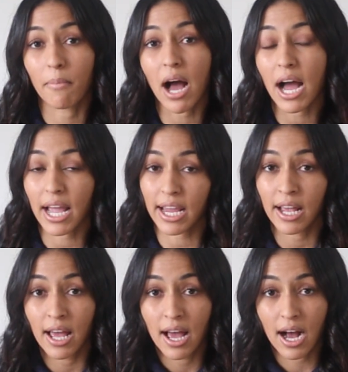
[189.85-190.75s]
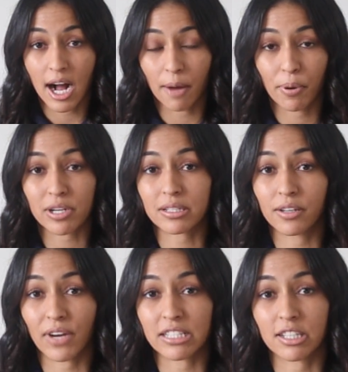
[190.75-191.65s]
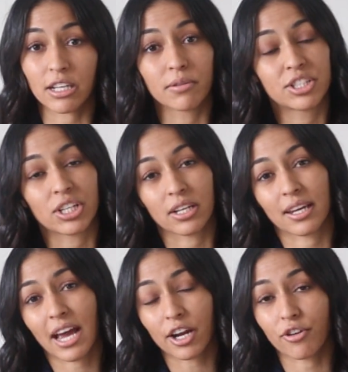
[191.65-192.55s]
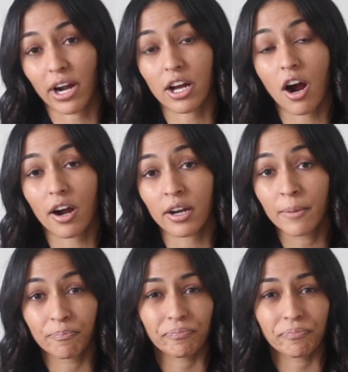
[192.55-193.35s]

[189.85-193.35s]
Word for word: My uh, personal advice to you is to get a credit card